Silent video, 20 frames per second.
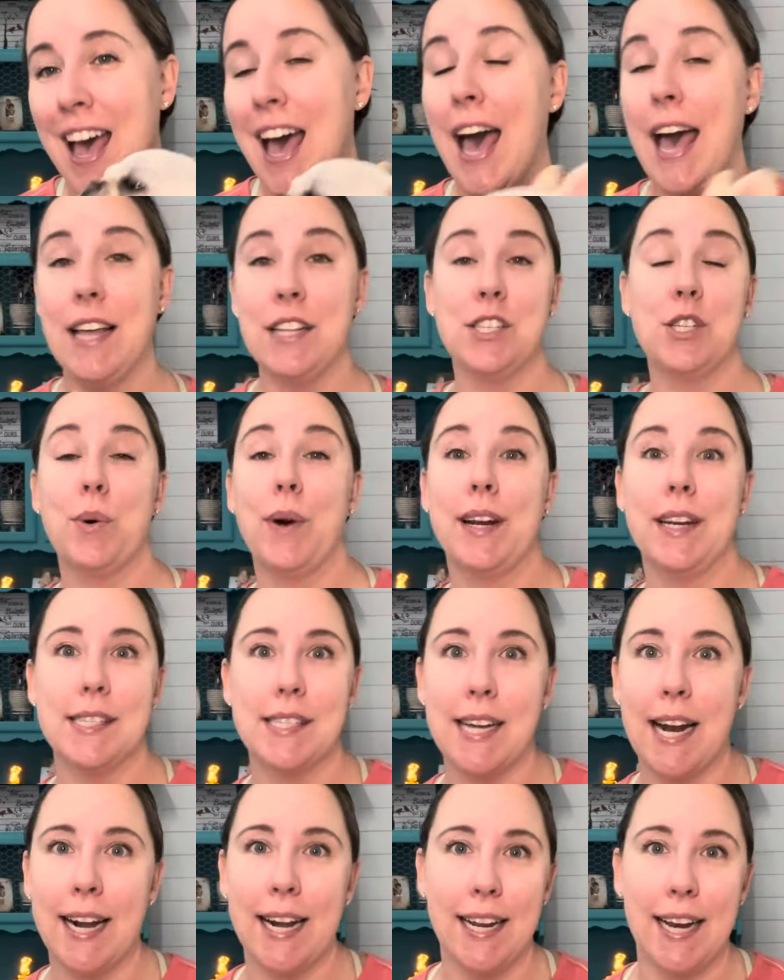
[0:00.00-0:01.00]
And so I
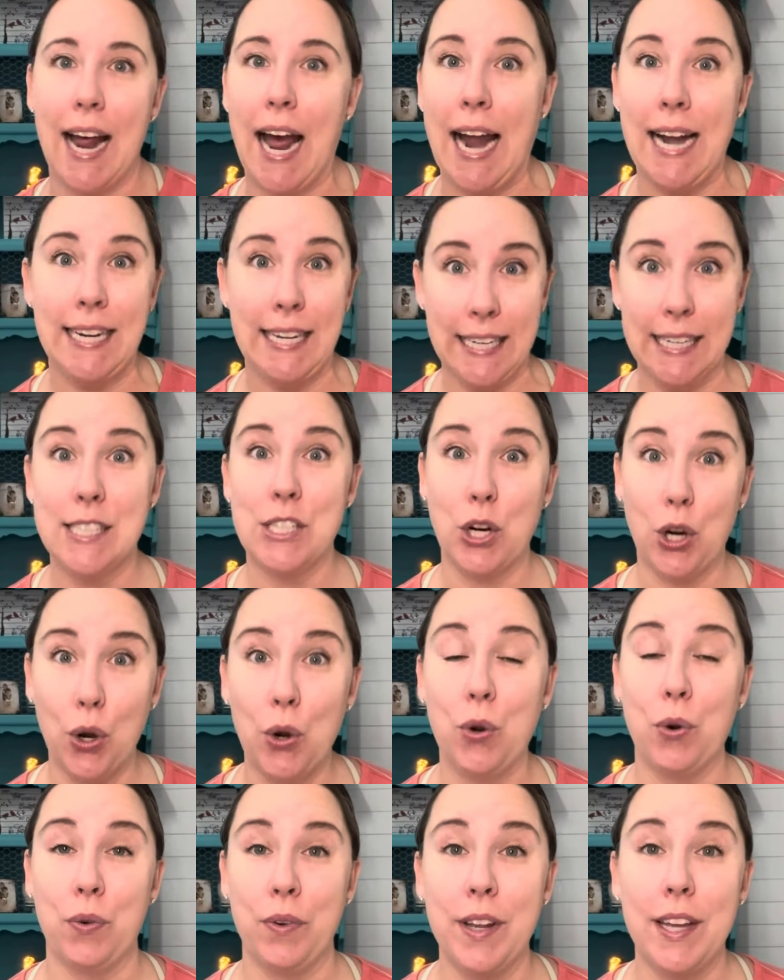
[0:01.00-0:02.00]
decided I needed to
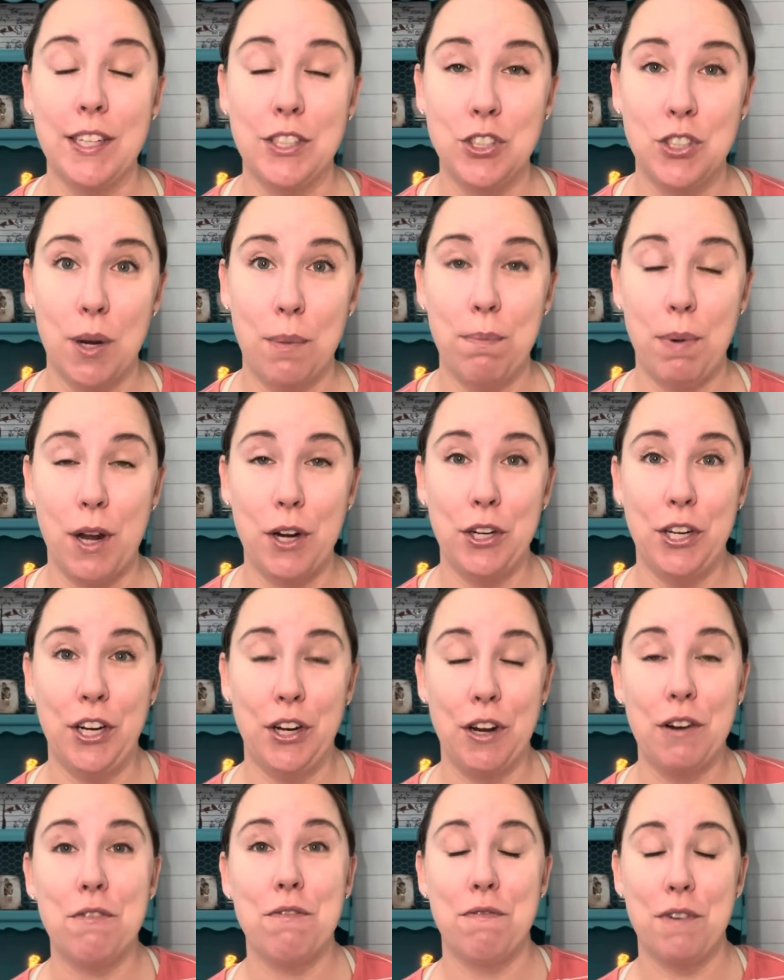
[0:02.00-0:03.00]
hurry and jump on here
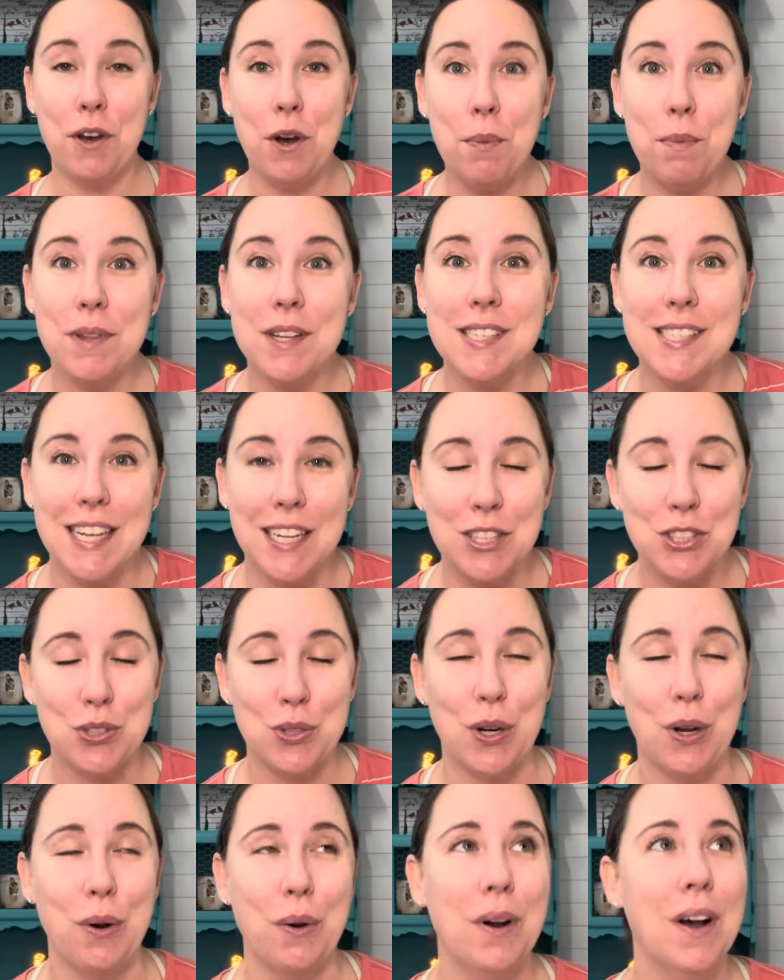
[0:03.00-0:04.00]
and film this
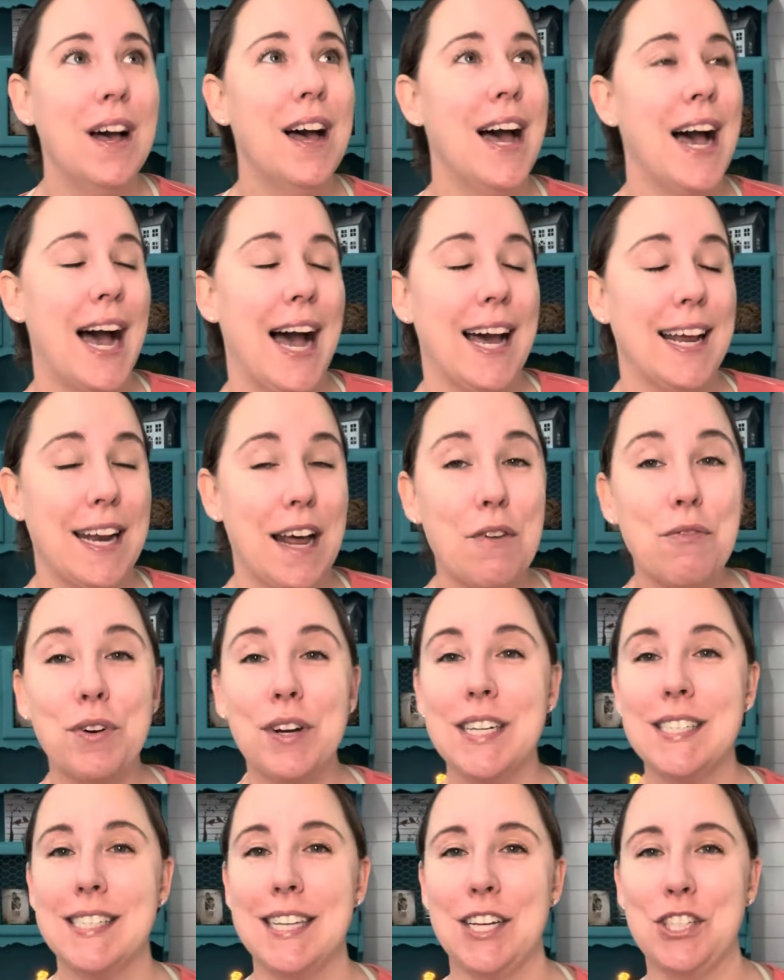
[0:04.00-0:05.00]
intro. I had every
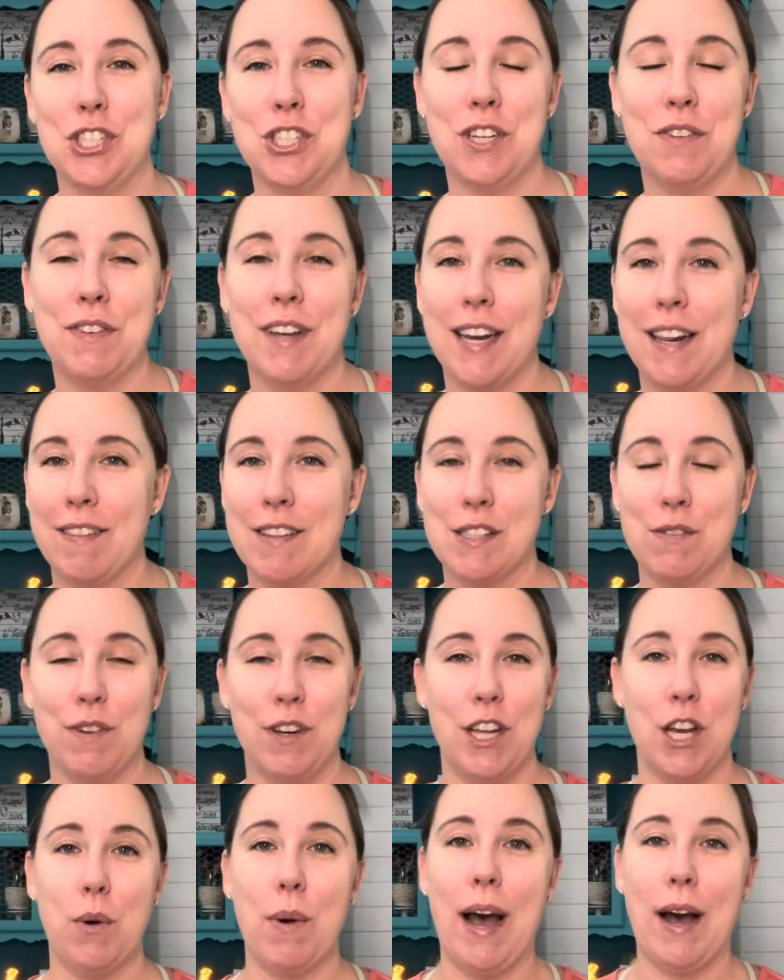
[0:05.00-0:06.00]
intention of getting this
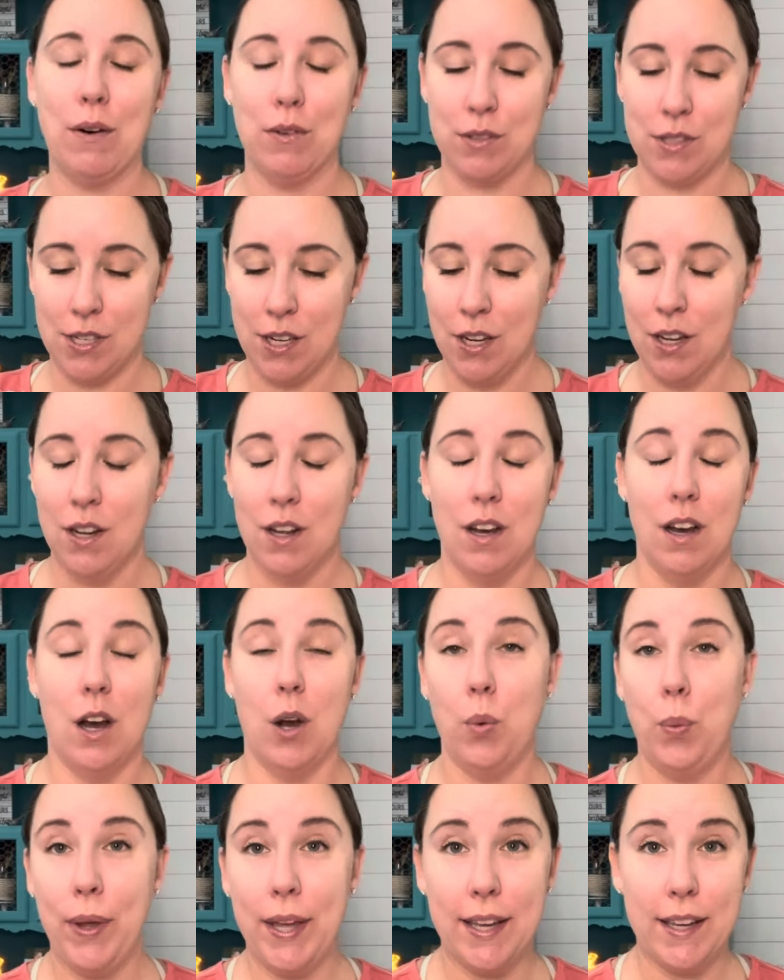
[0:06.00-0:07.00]
video out a
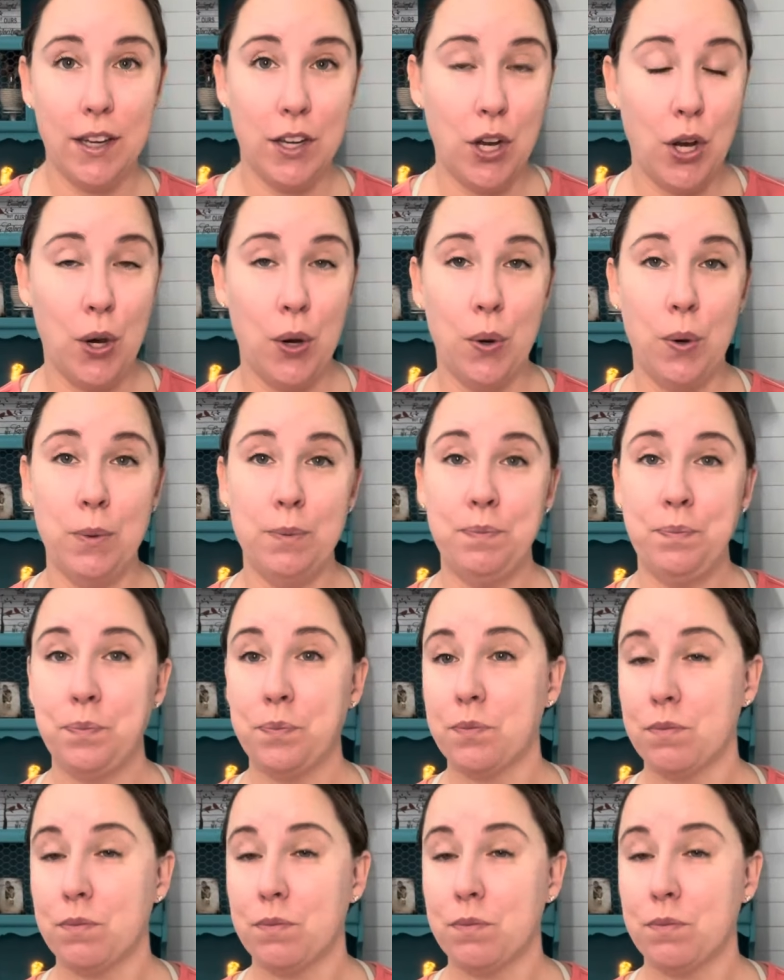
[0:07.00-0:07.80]
week ago